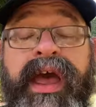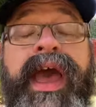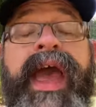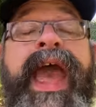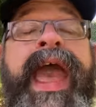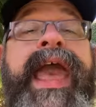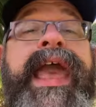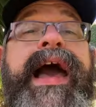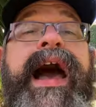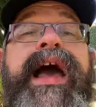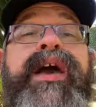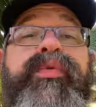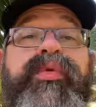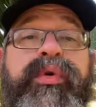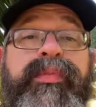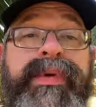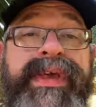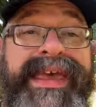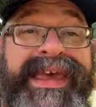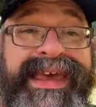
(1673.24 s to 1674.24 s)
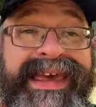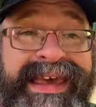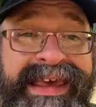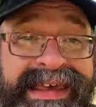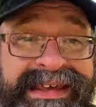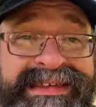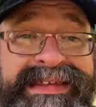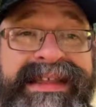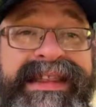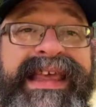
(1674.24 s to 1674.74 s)
AI will be
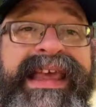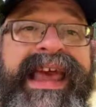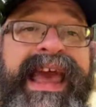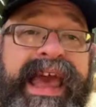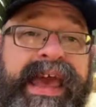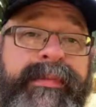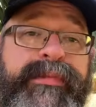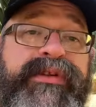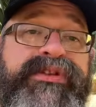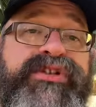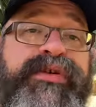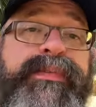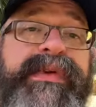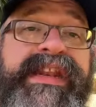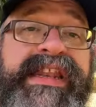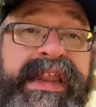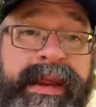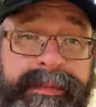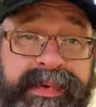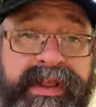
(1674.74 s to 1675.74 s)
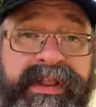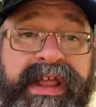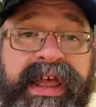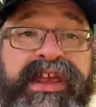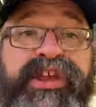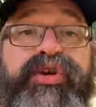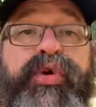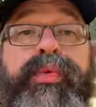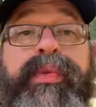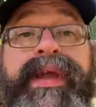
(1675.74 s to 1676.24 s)
easily able to
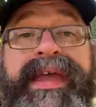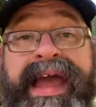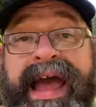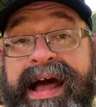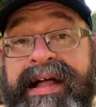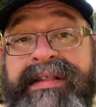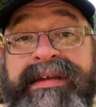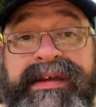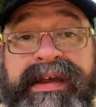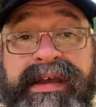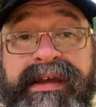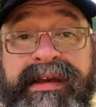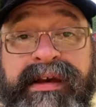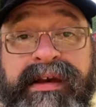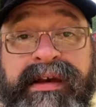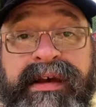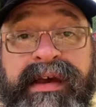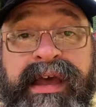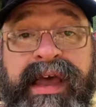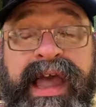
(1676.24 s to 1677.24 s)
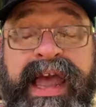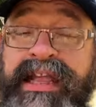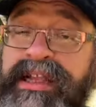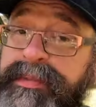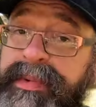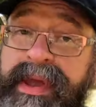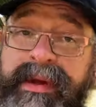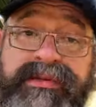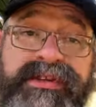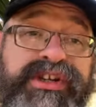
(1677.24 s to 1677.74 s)
manipulate your reality. It'll
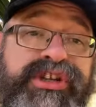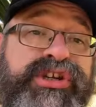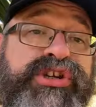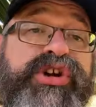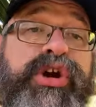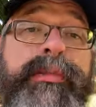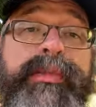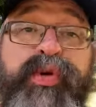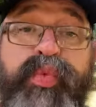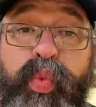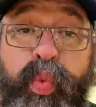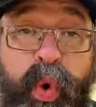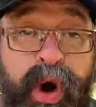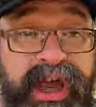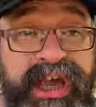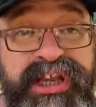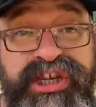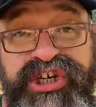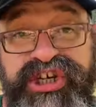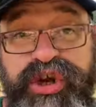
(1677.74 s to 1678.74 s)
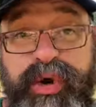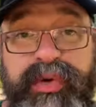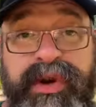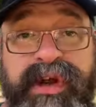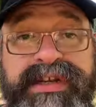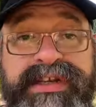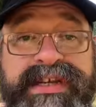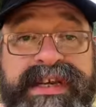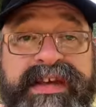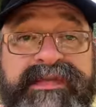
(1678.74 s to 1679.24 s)
be able to determine what gets shown
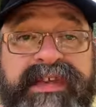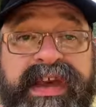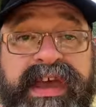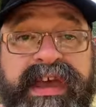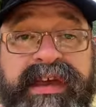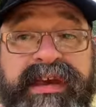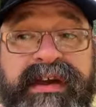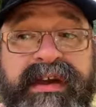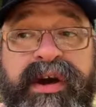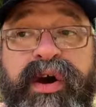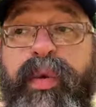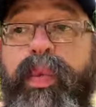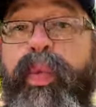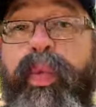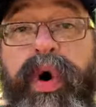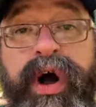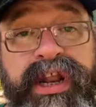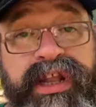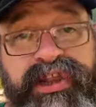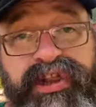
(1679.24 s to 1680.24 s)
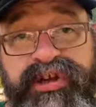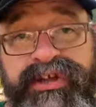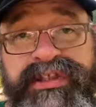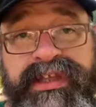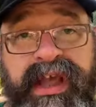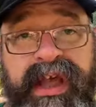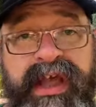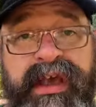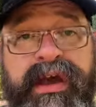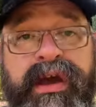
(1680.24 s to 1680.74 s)
on TV, what it looks
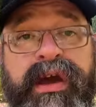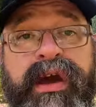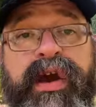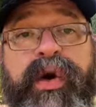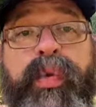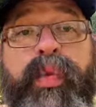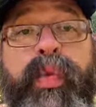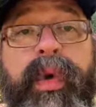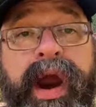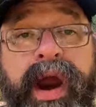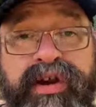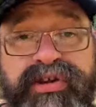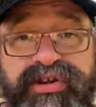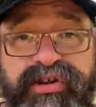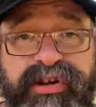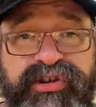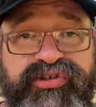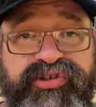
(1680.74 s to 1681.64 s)
like, where you can